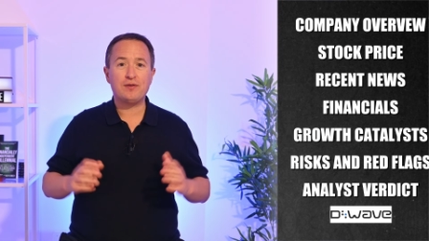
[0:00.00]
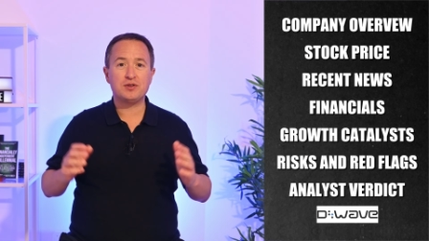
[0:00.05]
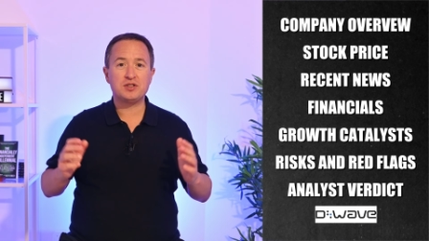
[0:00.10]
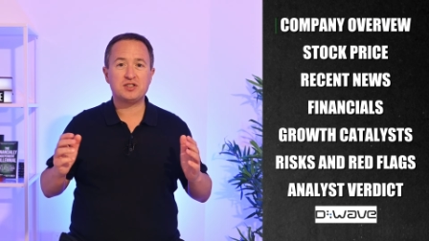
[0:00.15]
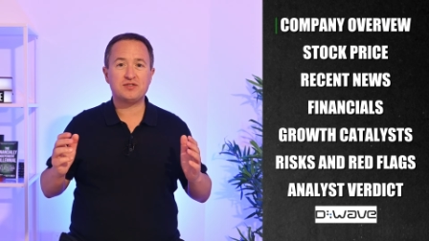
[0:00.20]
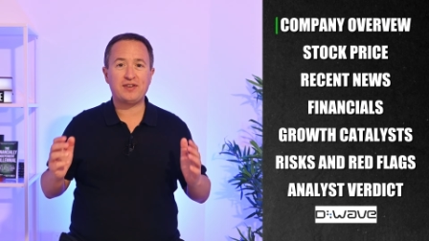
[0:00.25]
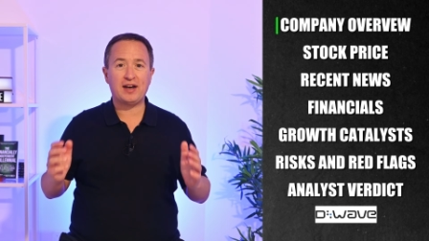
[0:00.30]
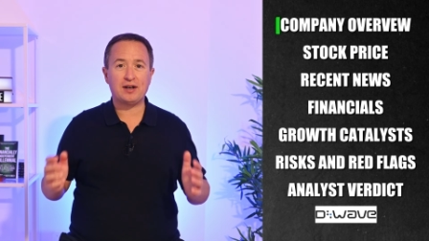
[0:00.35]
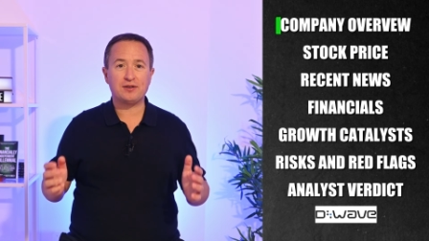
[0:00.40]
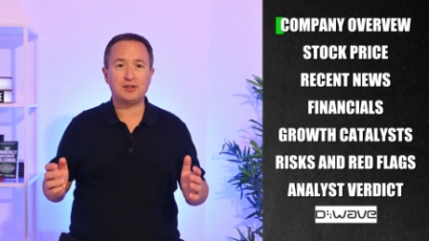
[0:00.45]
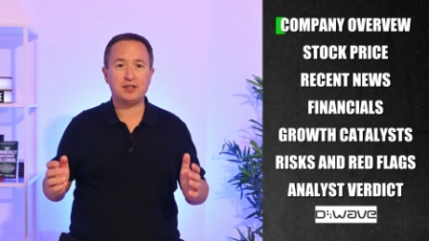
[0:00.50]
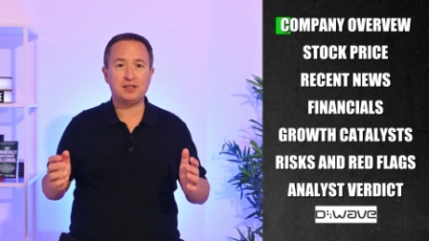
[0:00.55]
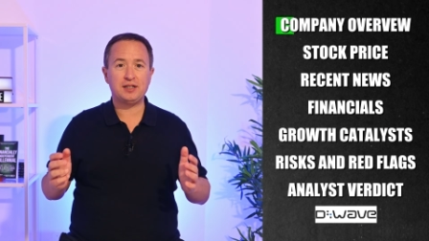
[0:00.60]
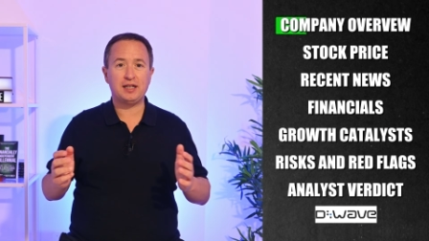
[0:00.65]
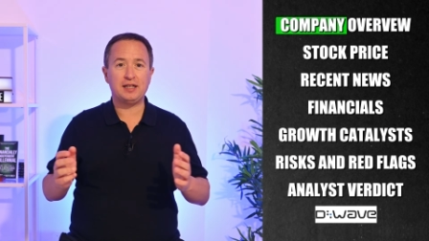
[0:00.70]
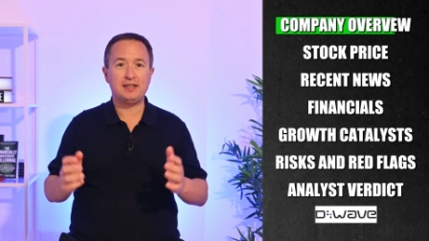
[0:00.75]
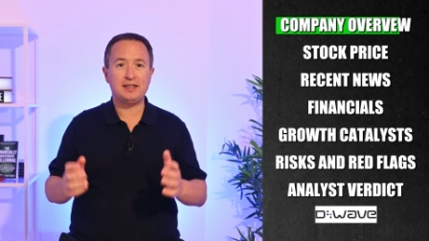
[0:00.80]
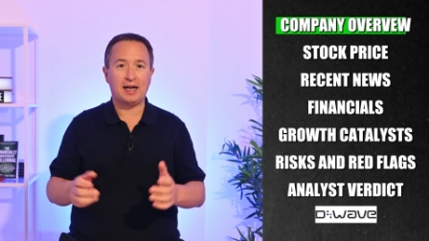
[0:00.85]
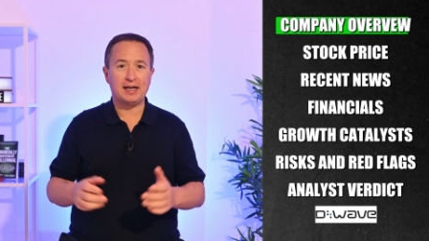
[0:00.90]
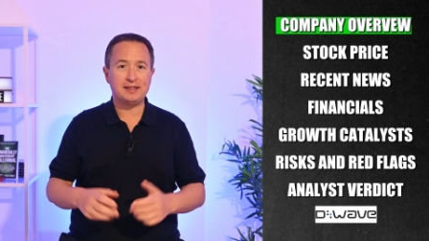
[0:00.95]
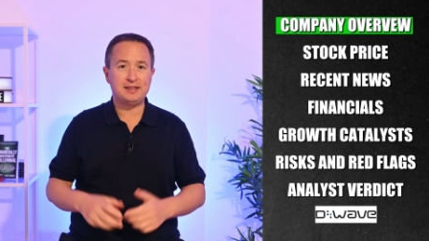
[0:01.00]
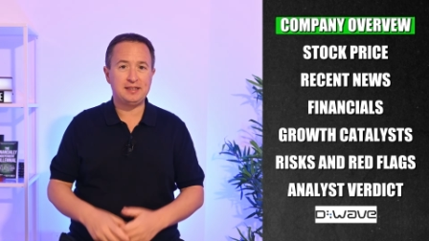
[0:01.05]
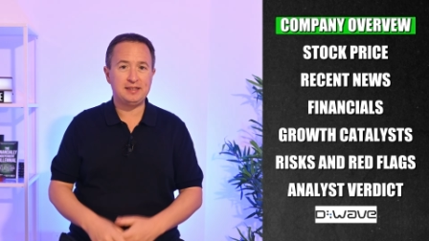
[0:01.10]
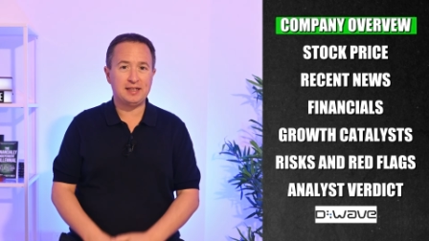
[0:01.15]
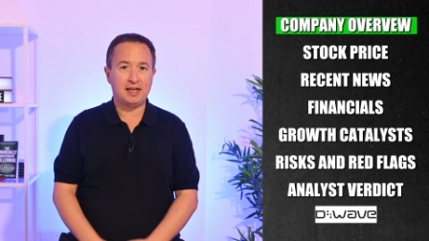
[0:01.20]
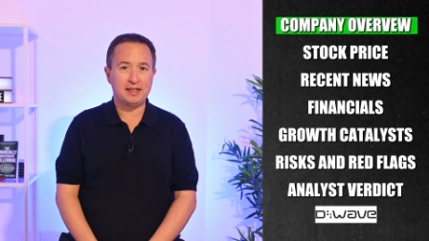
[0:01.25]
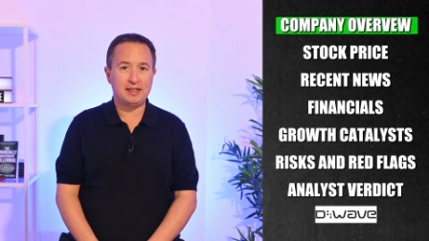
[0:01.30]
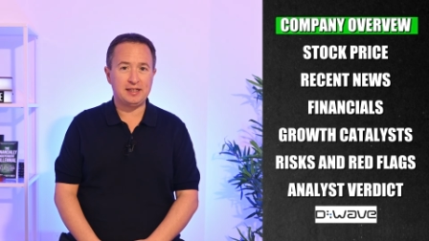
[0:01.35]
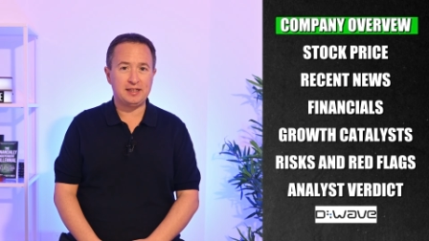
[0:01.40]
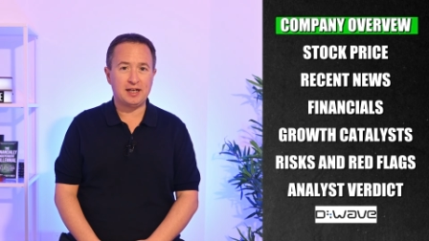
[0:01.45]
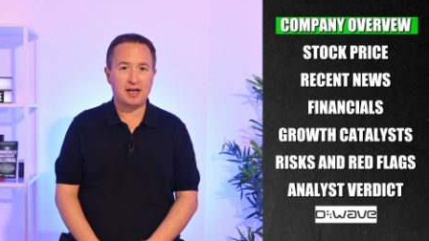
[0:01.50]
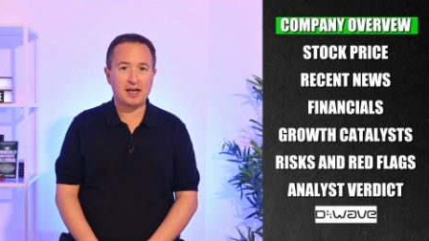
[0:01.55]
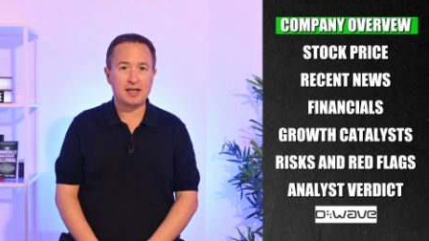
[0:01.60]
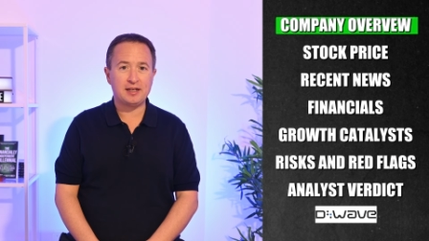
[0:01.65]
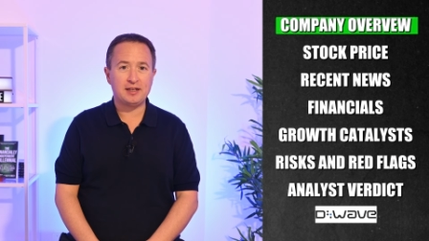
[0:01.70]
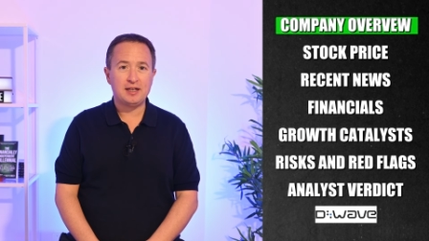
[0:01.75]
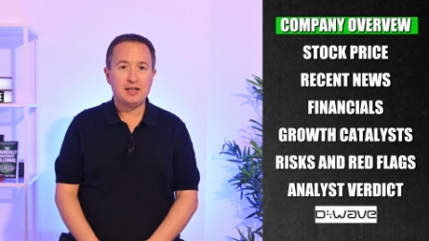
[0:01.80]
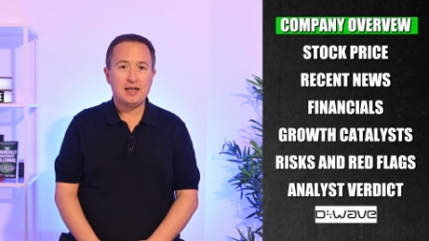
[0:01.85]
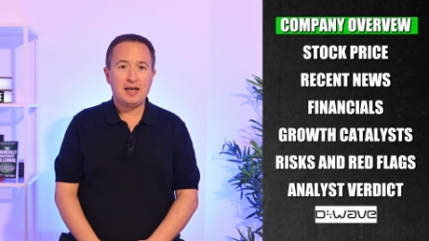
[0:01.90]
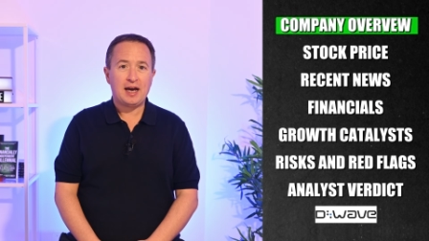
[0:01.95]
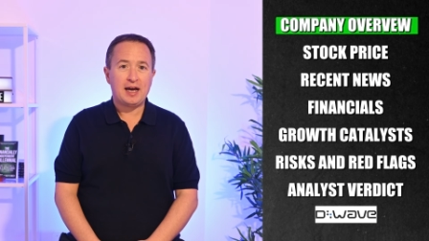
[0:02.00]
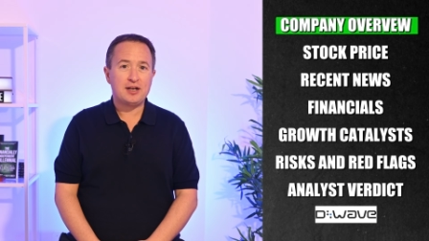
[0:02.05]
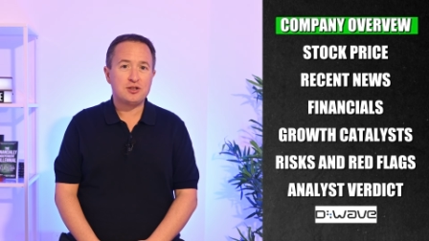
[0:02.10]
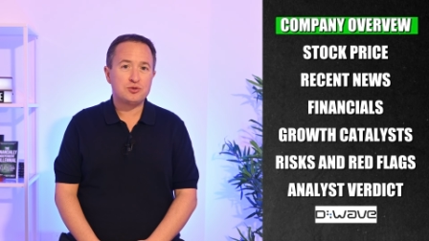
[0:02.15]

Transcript: was founded in 1999 and